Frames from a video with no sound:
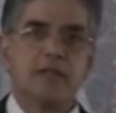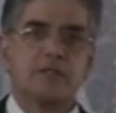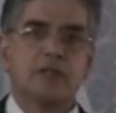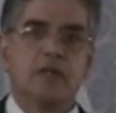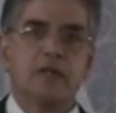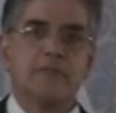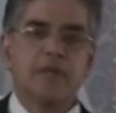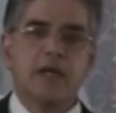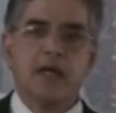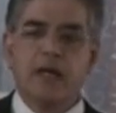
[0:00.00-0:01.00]
So
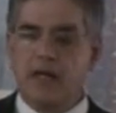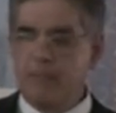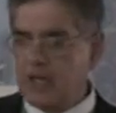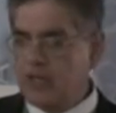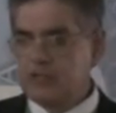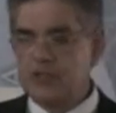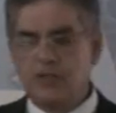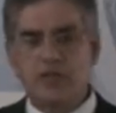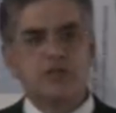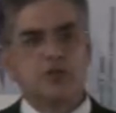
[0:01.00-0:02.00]
because
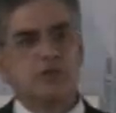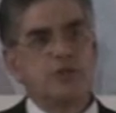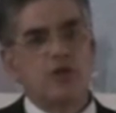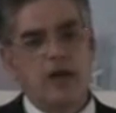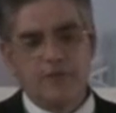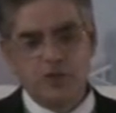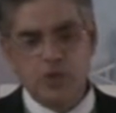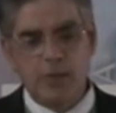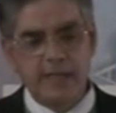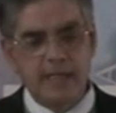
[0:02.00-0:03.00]
it's a sort of a
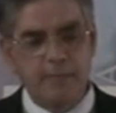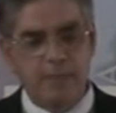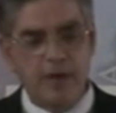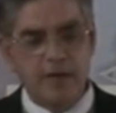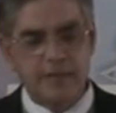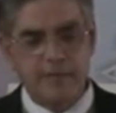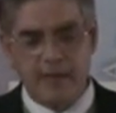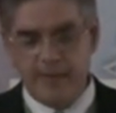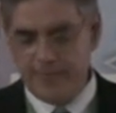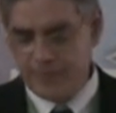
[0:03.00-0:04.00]
show and tell product,
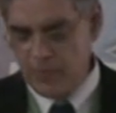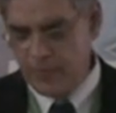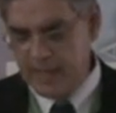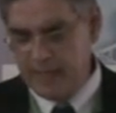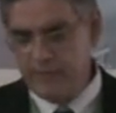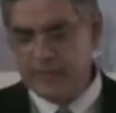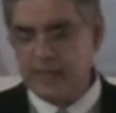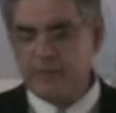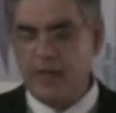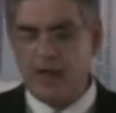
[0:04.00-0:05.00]
we
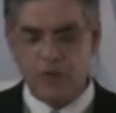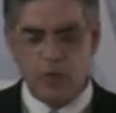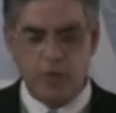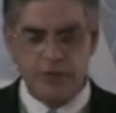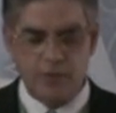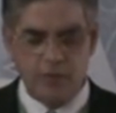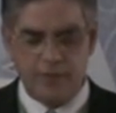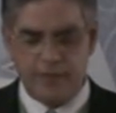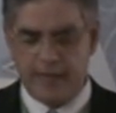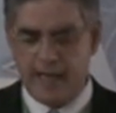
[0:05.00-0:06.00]
think we'll have to go on the
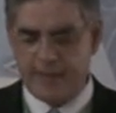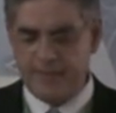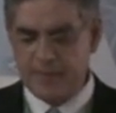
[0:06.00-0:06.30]
road for that.